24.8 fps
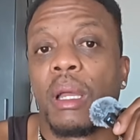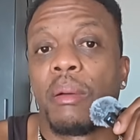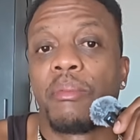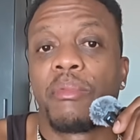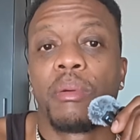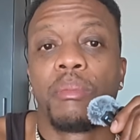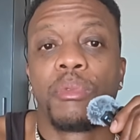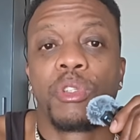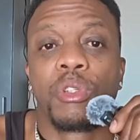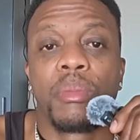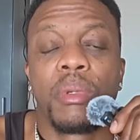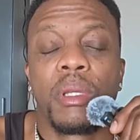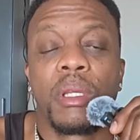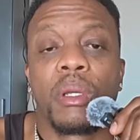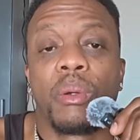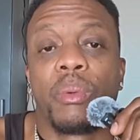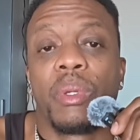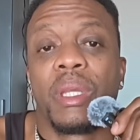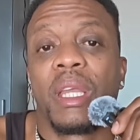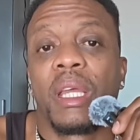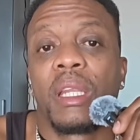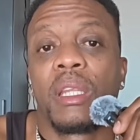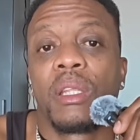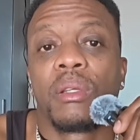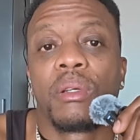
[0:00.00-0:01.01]
I'm from Jamaica.
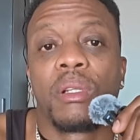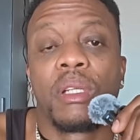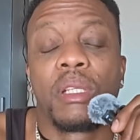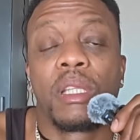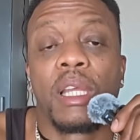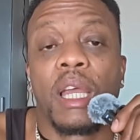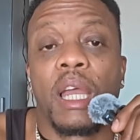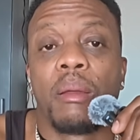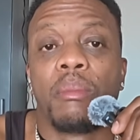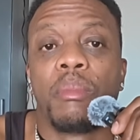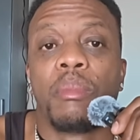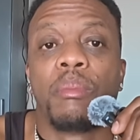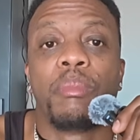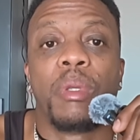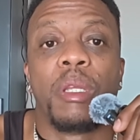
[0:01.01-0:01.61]
We get it all the time.